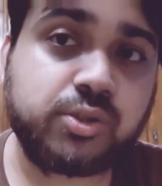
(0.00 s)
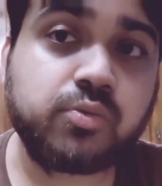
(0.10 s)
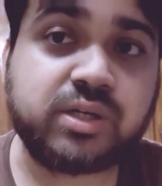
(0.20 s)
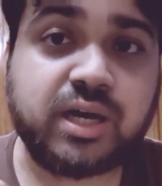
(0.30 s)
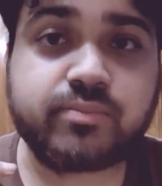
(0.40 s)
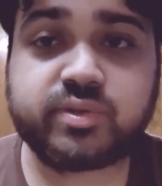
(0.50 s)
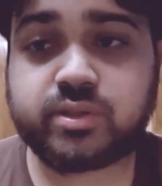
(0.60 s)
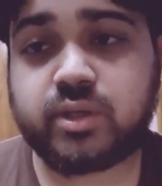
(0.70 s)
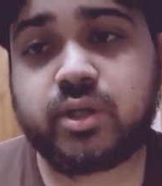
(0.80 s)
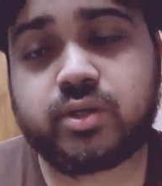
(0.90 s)
2
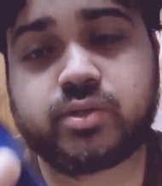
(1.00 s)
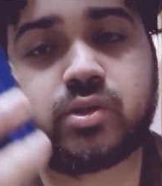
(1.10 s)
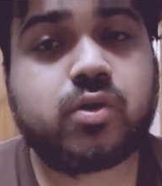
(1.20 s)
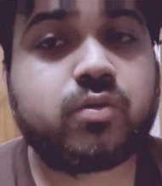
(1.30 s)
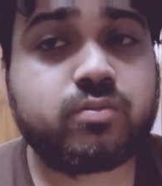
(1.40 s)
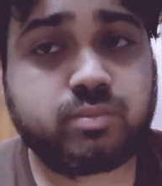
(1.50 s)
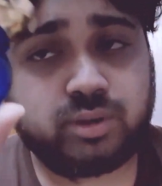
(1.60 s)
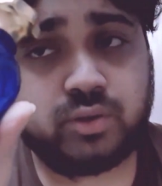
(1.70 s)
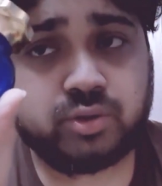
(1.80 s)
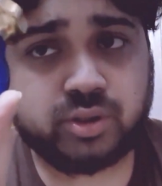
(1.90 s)
times, so
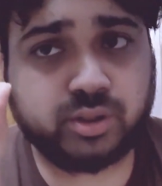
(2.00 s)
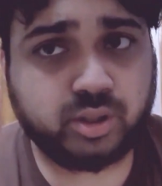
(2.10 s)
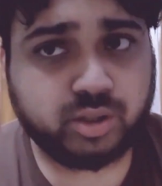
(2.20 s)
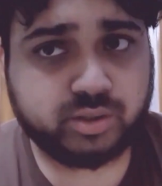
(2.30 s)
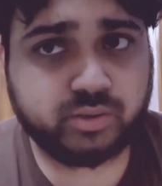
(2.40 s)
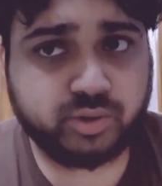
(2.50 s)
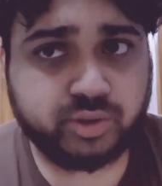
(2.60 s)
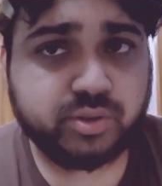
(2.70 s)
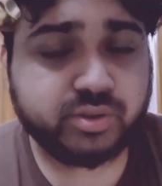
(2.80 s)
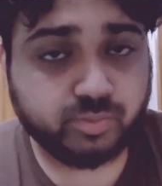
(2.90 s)
usually the
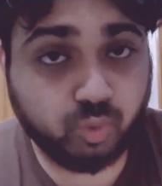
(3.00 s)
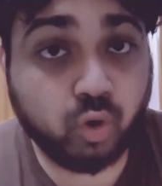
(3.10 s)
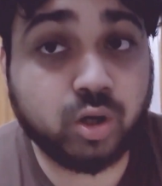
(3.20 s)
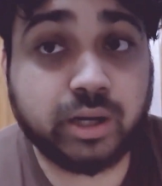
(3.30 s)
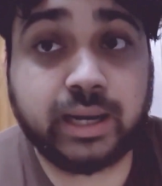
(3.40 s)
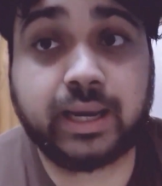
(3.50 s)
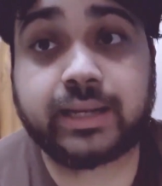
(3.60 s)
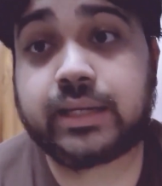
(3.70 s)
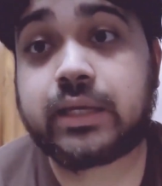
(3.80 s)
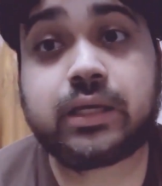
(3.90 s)
concentration is more,
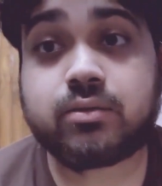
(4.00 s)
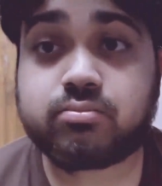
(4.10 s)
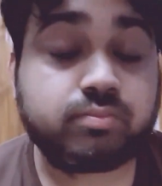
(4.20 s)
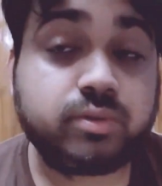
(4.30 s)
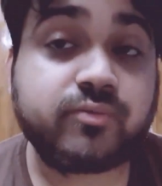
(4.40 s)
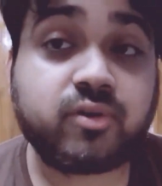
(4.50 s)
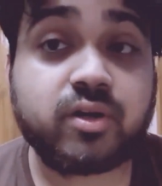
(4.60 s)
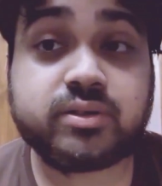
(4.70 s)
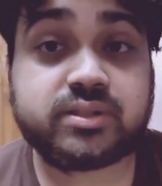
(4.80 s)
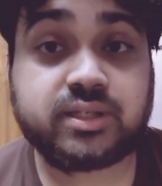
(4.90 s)
and the
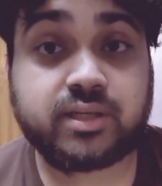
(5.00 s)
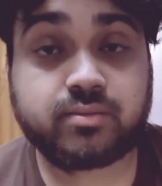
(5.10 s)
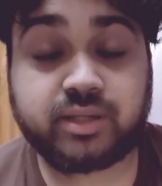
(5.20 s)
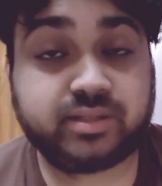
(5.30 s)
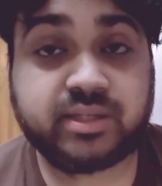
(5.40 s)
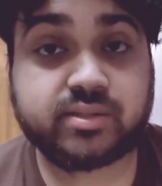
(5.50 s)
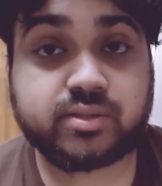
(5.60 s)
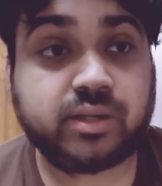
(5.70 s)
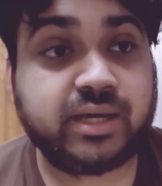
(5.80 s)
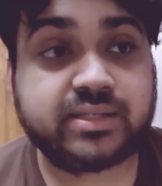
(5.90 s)
fragrance
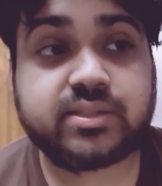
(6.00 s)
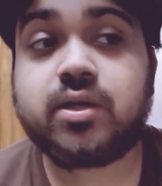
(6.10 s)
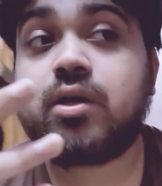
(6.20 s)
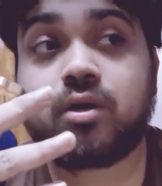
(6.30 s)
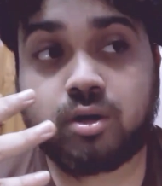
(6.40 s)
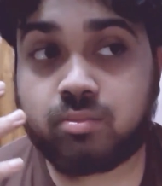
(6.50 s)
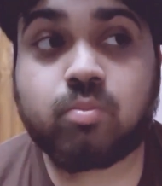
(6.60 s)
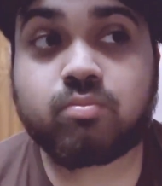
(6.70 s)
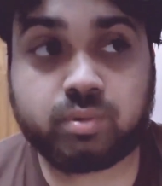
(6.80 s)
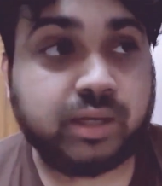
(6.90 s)
tends to last.
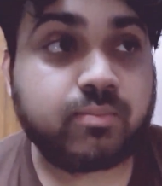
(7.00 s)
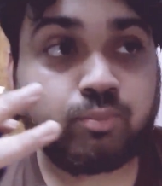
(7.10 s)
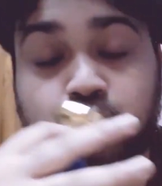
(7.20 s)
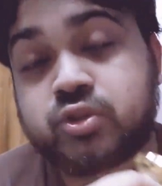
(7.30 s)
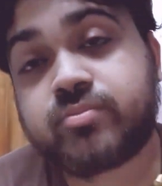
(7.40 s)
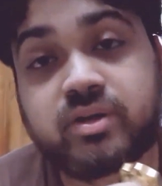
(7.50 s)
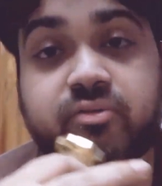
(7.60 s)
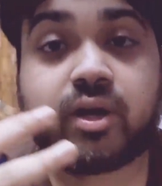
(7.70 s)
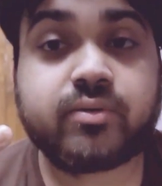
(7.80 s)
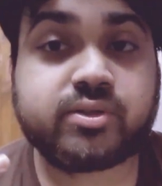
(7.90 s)
Like most of my
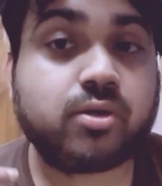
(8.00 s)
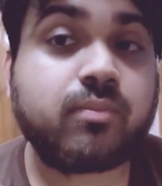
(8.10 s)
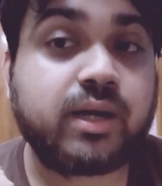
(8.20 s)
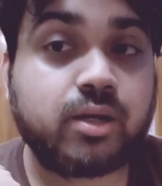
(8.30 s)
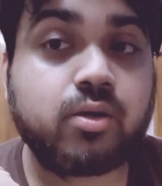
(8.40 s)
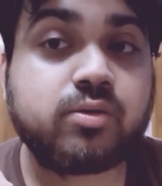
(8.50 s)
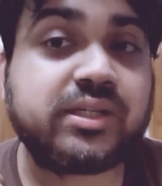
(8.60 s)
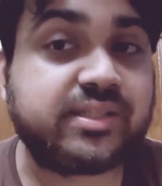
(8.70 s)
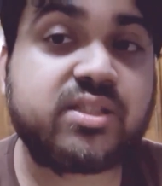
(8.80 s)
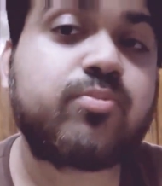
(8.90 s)
fragrance on my
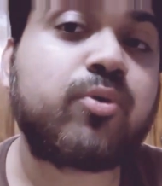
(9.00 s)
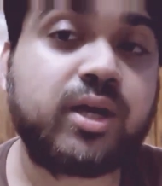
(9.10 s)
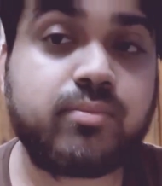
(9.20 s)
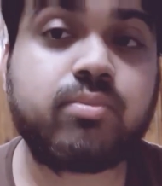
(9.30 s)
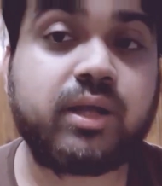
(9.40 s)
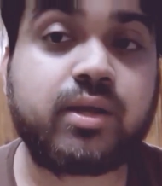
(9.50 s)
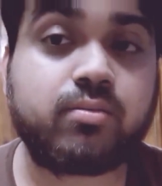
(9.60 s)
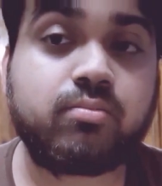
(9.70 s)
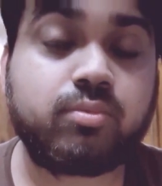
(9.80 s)
clothes, as I spray like